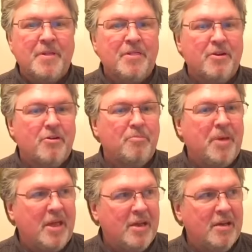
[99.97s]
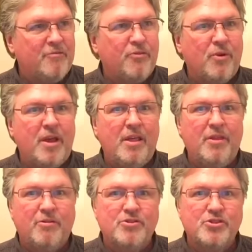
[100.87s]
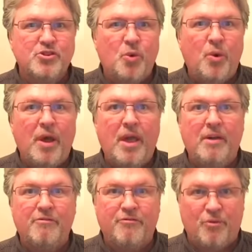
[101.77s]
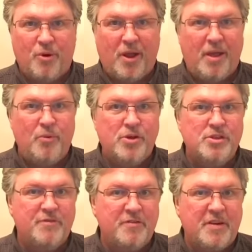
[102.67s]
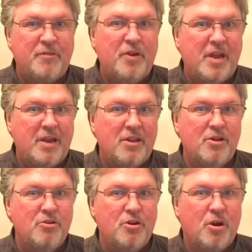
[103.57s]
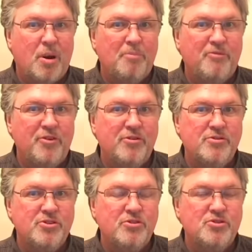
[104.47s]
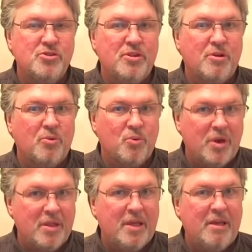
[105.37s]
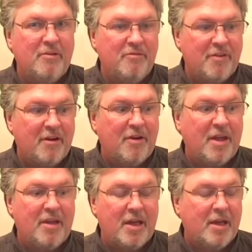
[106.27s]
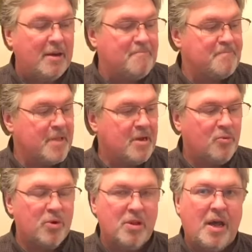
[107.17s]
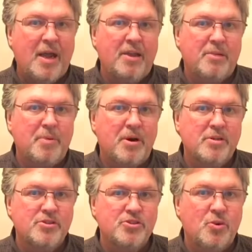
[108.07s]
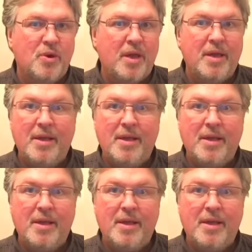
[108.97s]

they're peanut free, they're soy free, which, if you've ever eaten low carb foods, usually they're really very uh, reliant upon soy.